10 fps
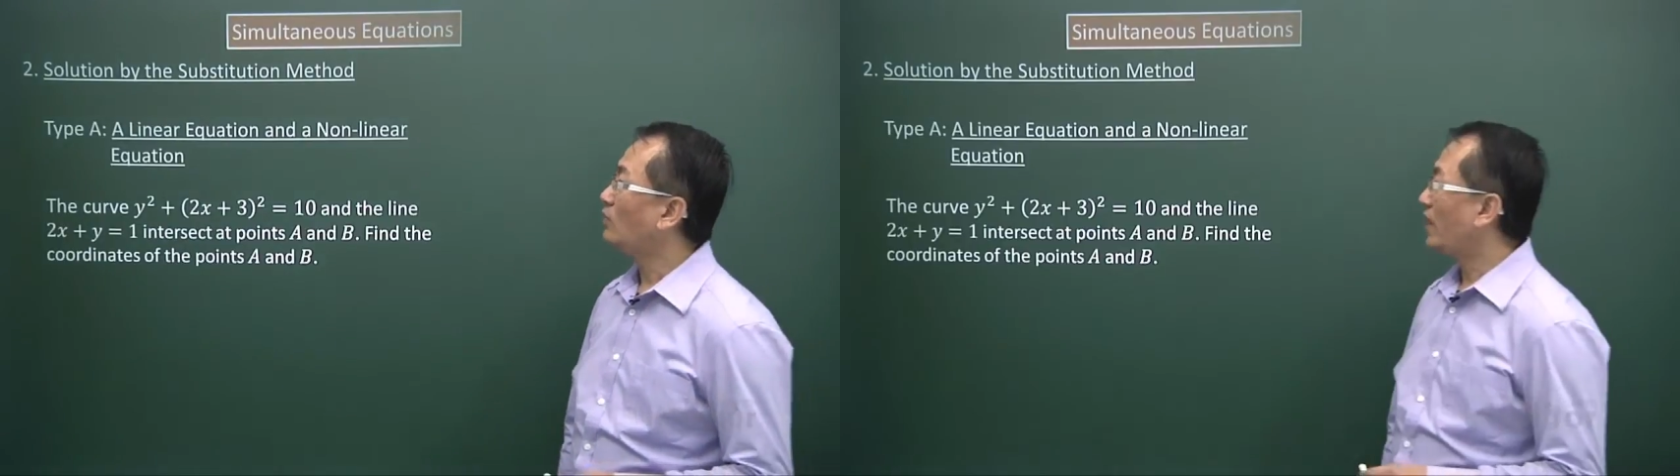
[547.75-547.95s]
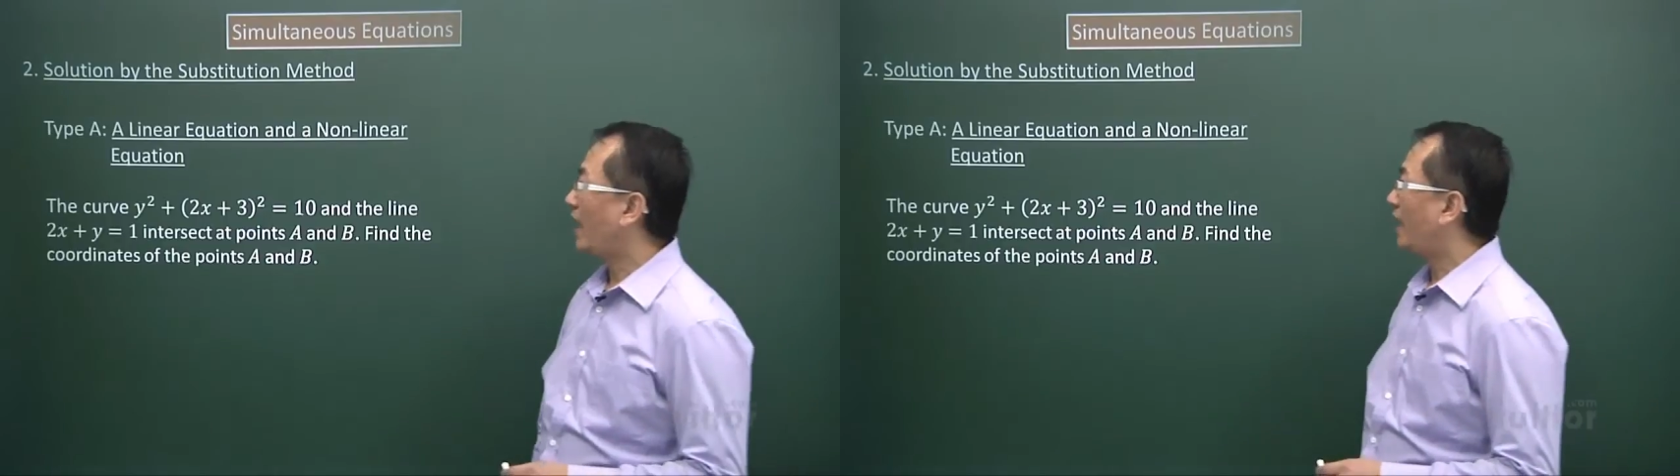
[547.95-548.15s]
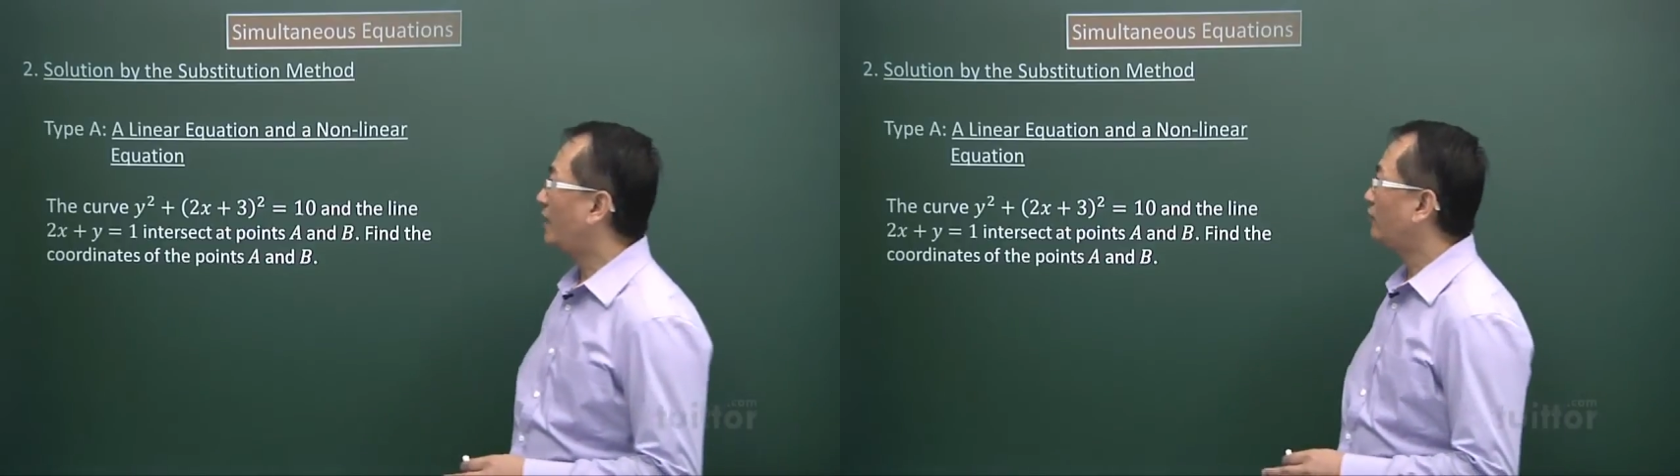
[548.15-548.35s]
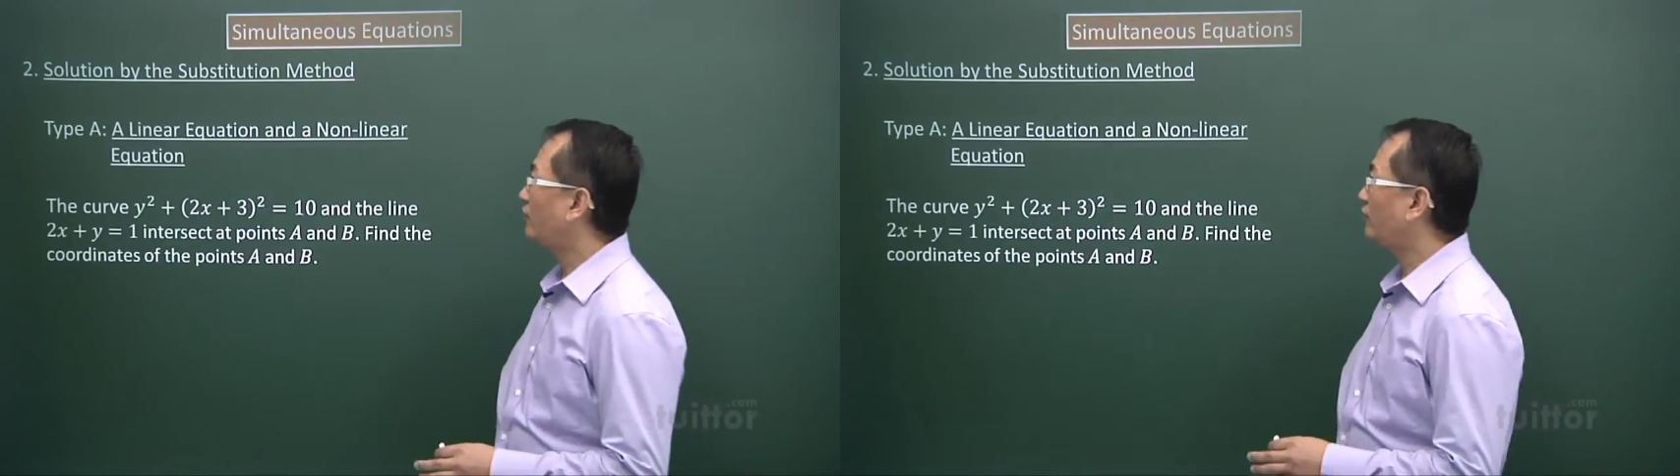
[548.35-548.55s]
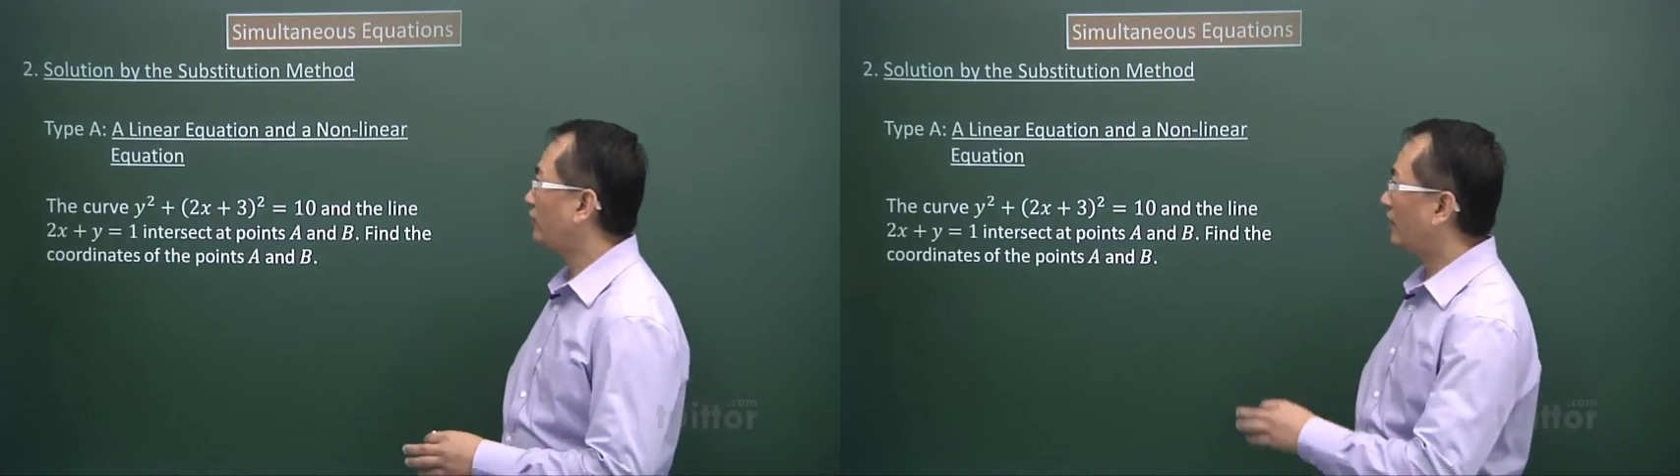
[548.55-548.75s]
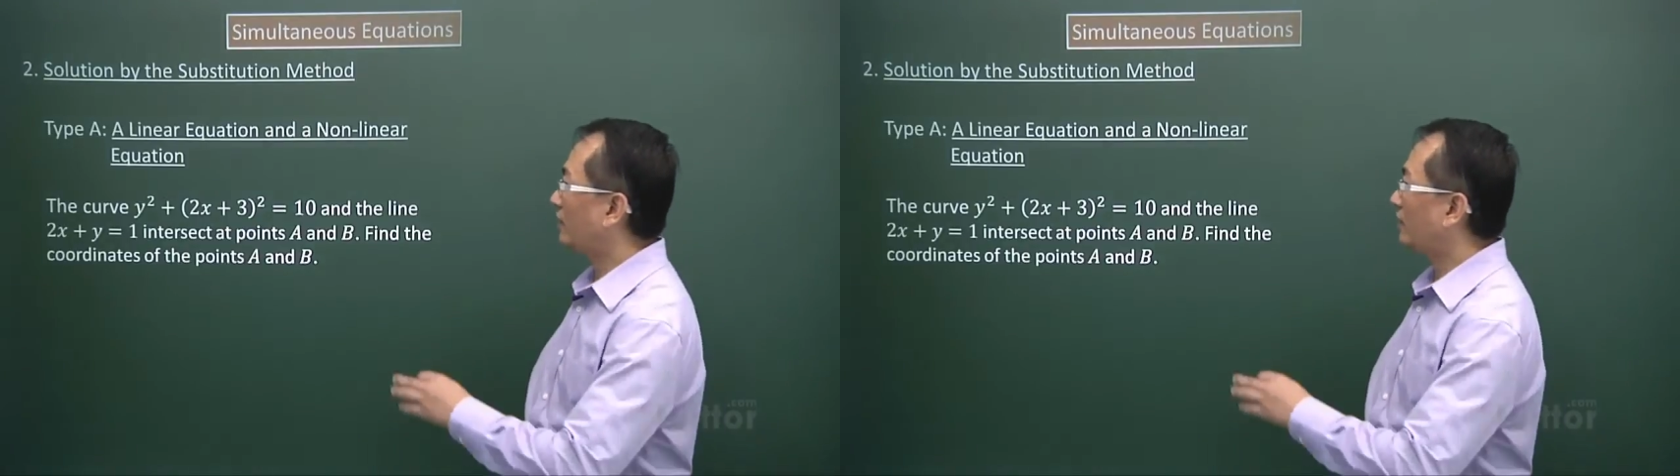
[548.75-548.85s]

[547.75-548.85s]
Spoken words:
we have